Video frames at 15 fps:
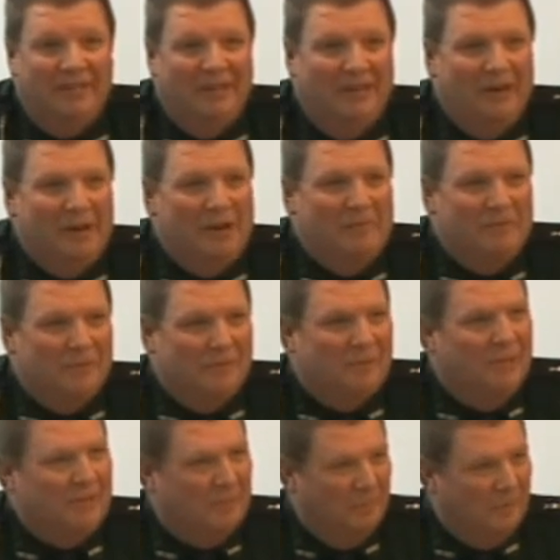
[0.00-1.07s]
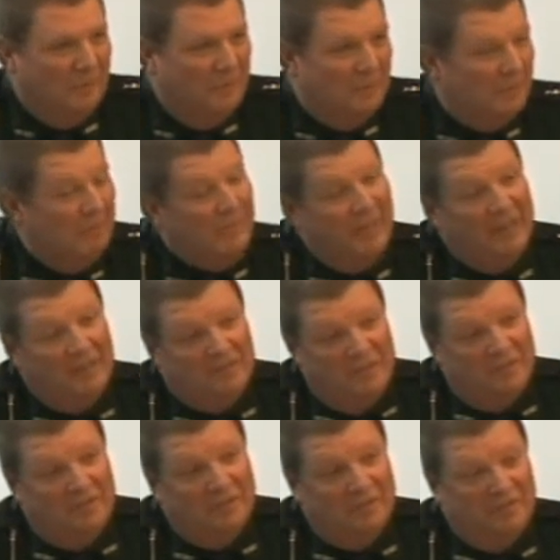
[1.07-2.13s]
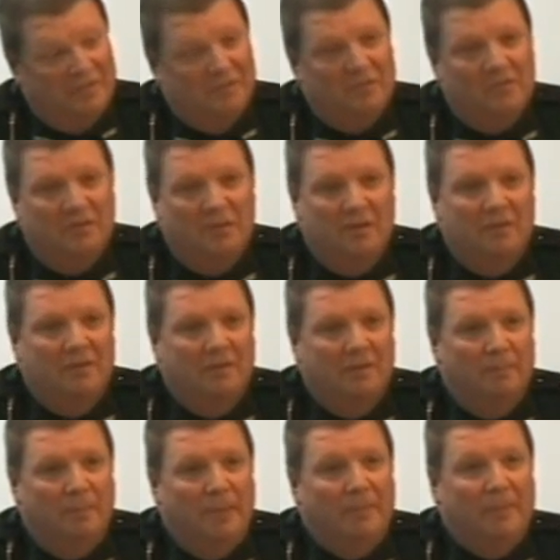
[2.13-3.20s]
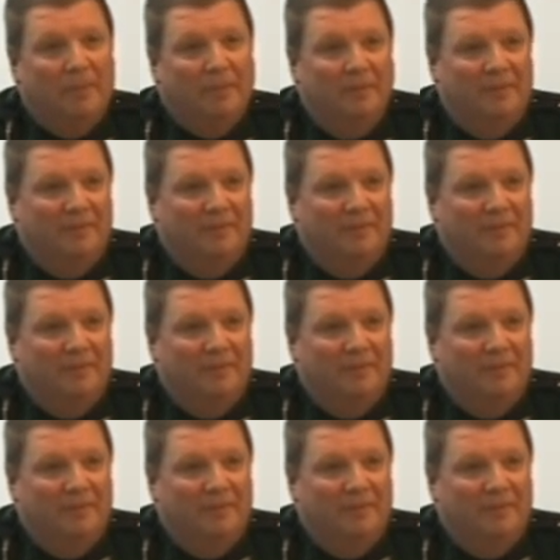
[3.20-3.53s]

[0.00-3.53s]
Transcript: area of responsibility as a politician, is that you turn it to the people